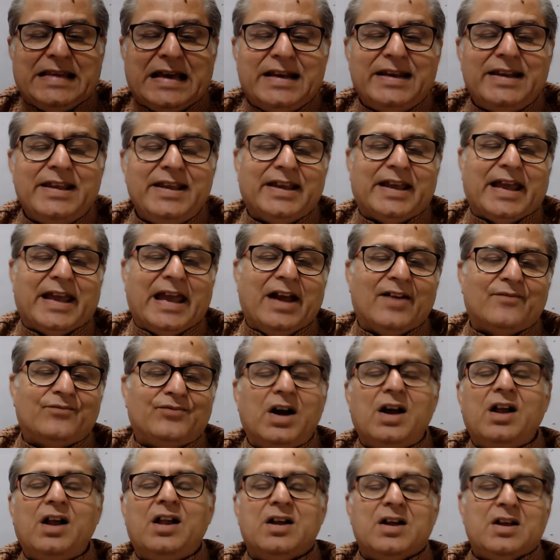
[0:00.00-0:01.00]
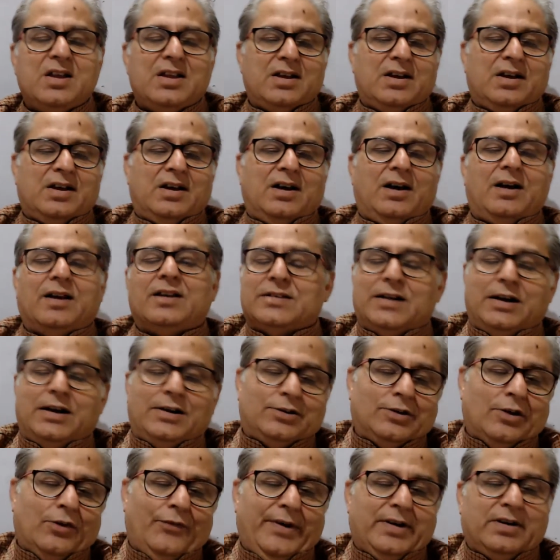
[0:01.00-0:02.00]
then he gave the result
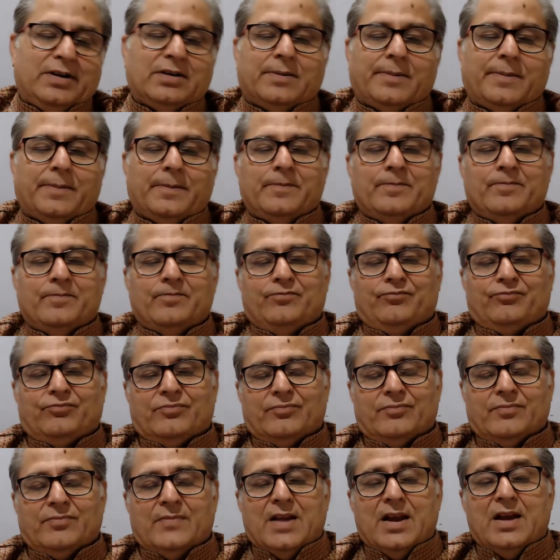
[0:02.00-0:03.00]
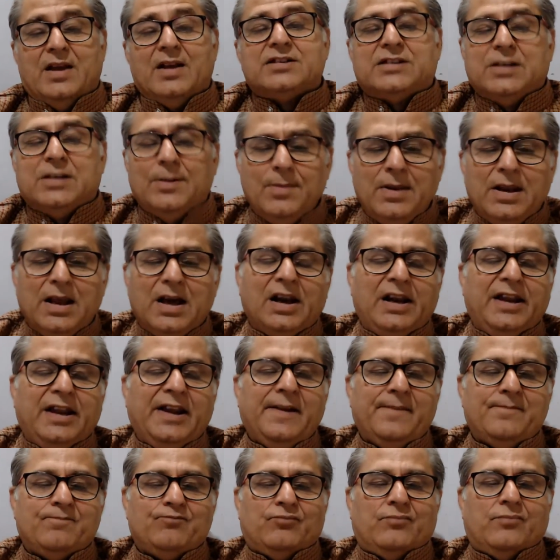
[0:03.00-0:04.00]
of it.
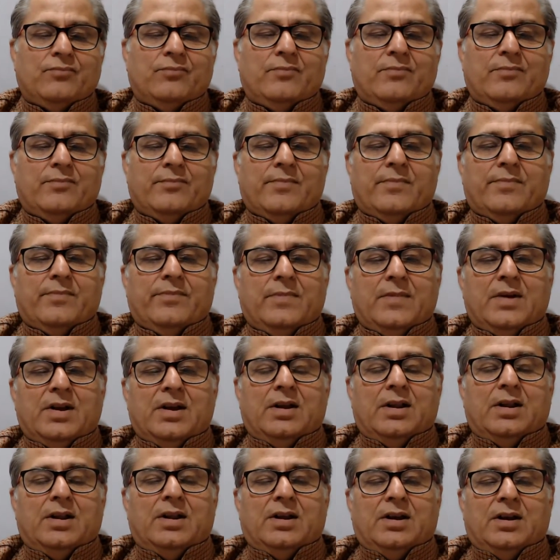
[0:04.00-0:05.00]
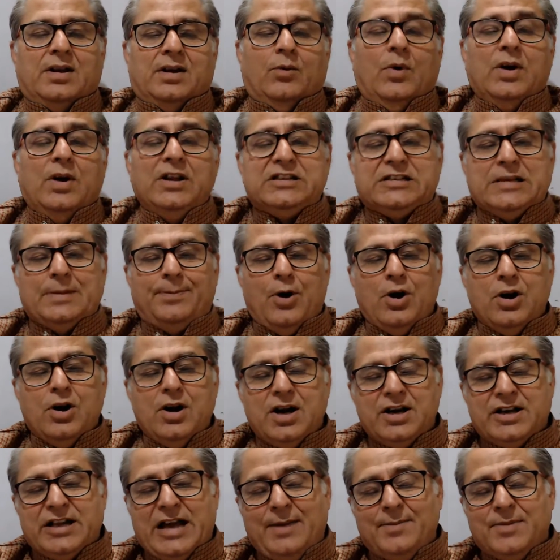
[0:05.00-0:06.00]
Similarly, once upon
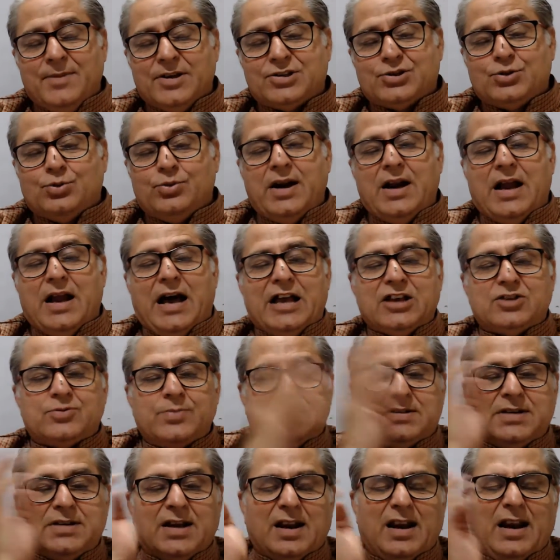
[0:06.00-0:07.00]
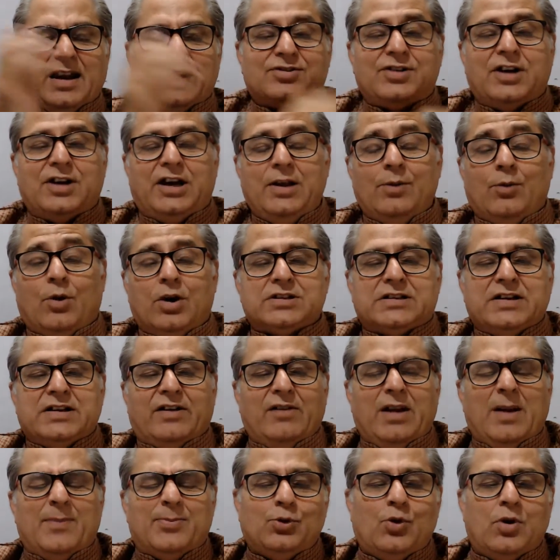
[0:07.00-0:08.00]
a time a student asked me, sir, electricity was
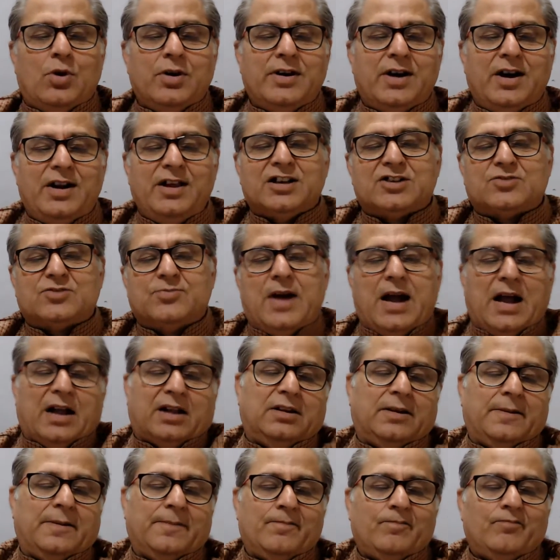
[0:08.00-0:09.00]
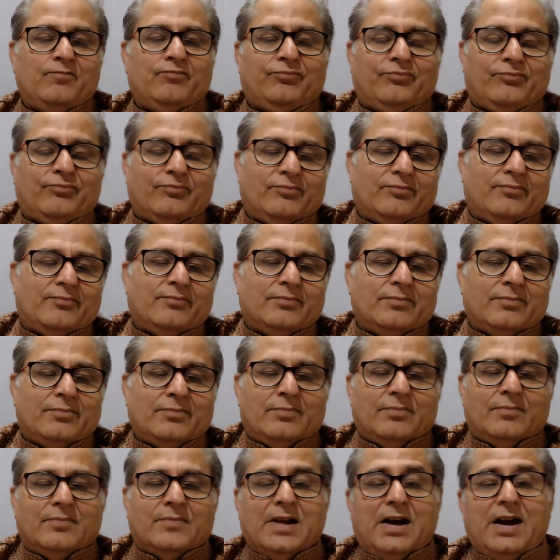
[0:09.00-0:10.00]
developed 200 years back.
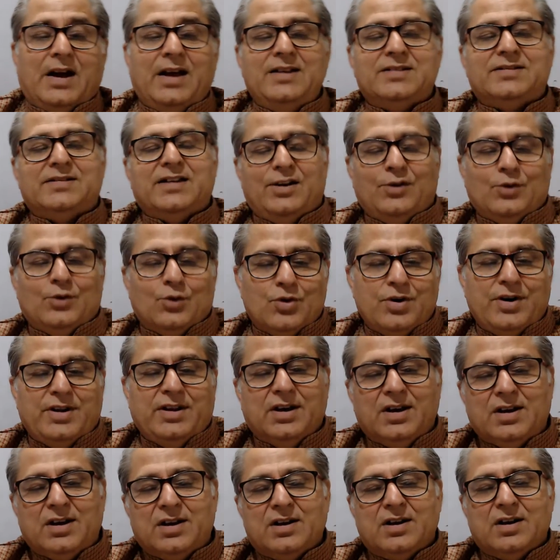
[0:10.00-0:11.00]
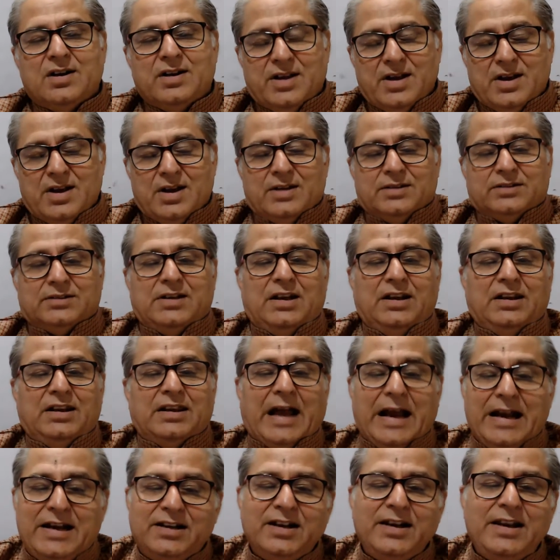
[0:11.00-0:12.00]
I said, no dear, the
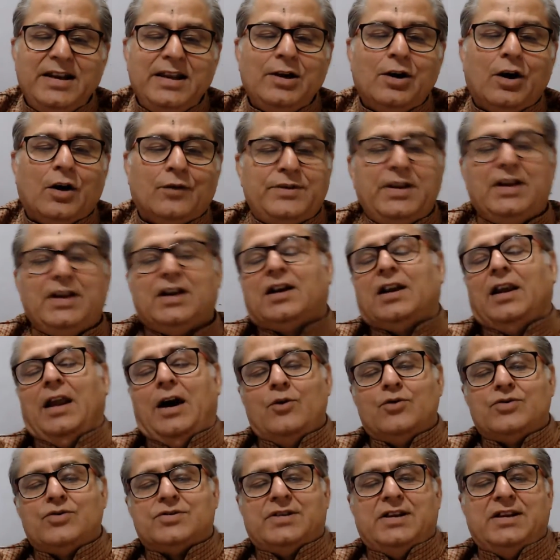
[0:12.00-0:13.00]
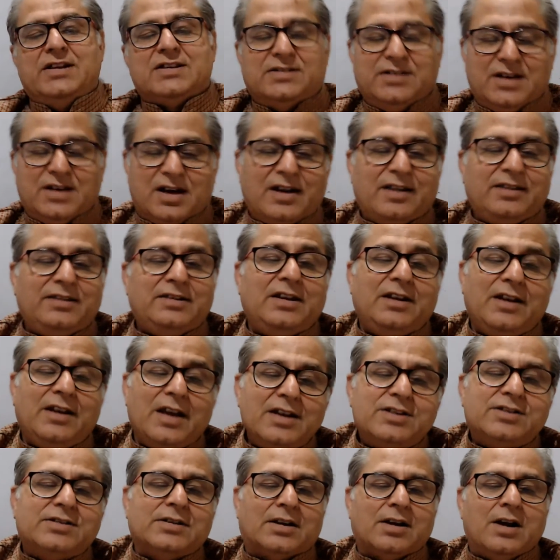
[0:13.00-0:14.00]
lightening of the clouds is there in the
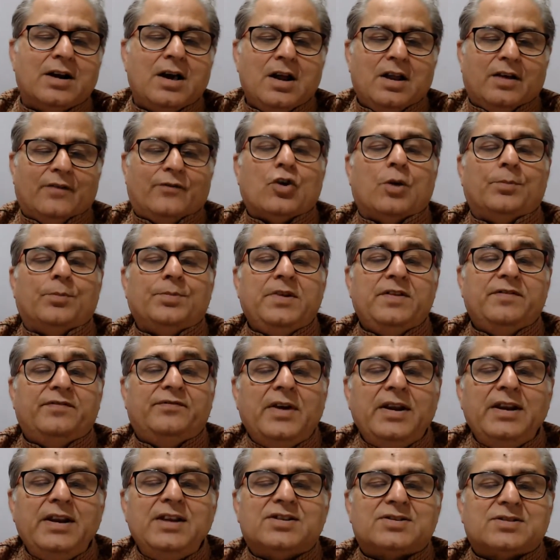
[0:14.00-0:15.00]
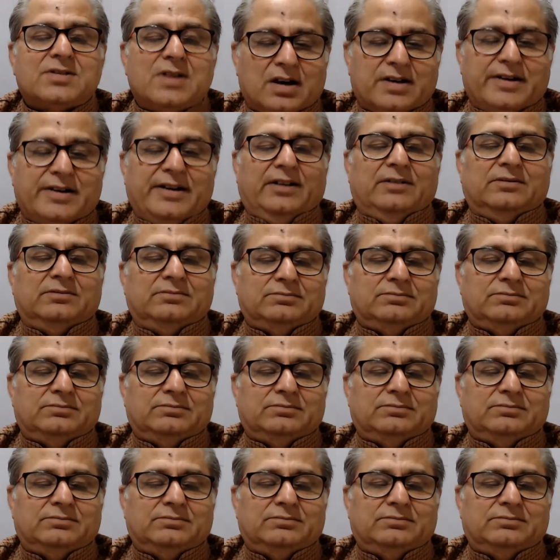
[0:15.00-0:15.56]
nature from the very starting.